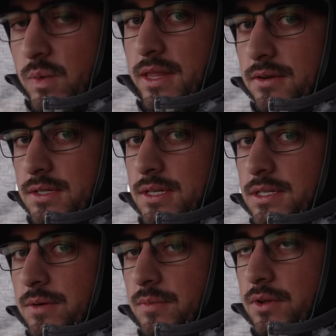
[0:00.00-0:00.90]
weather
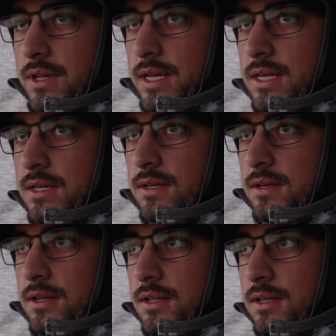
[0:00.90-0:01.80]
system rolling
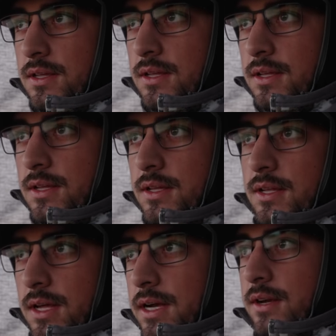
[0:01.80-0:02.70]
in
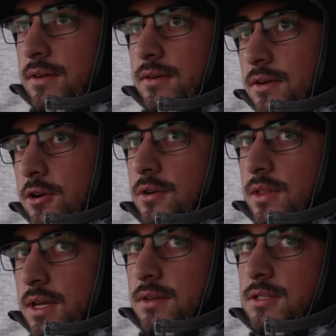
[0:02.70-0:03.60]
like
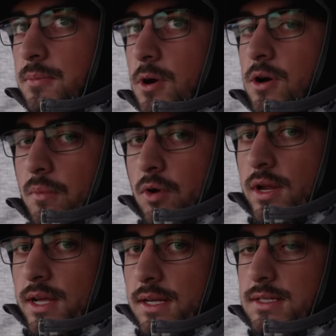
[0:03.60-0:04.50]
early tomorrow
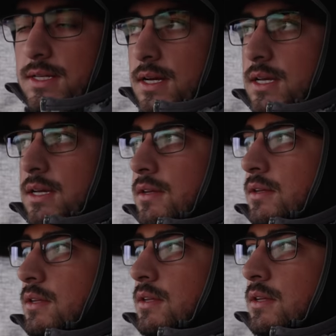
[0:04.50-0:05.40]
morning and tonight.
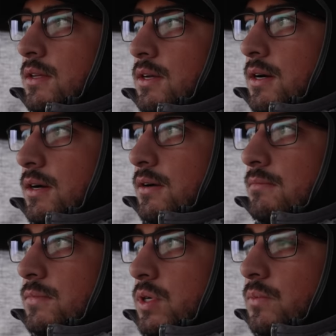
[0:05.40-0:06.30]

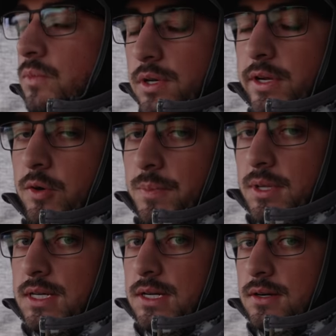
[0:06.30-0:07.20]
Um, so I'm really hoping
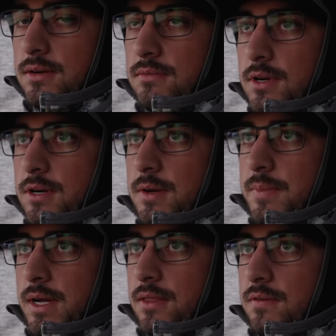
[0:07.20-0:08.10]
the deer are going to
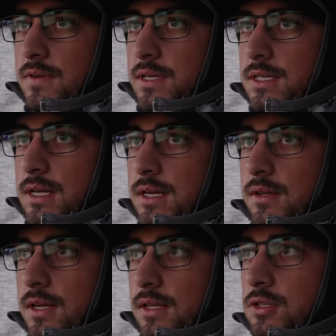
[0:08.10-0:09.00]
be on their feet
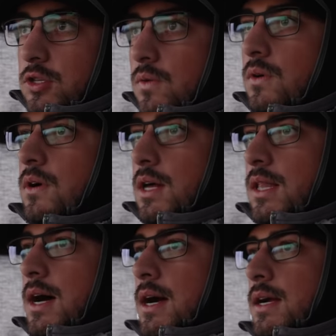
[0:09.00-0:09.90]
tonight. It's 2
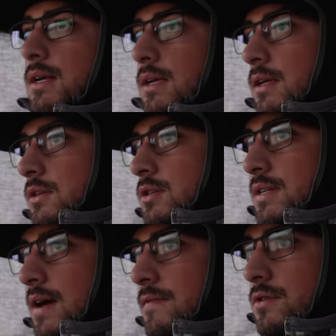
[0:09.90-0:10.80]
o'clock,
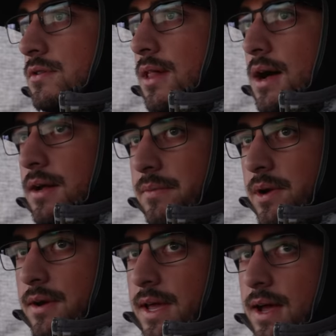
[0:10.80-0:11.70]
just after 2 o'clock, and we
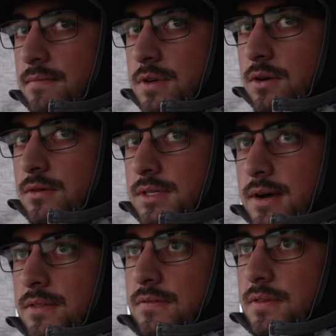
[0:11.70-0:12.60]
already have does
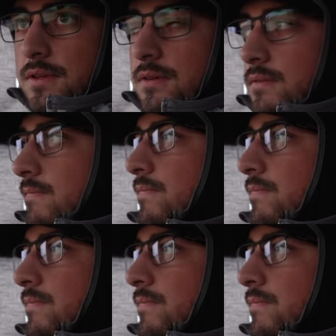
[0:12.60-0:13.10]
out in the field.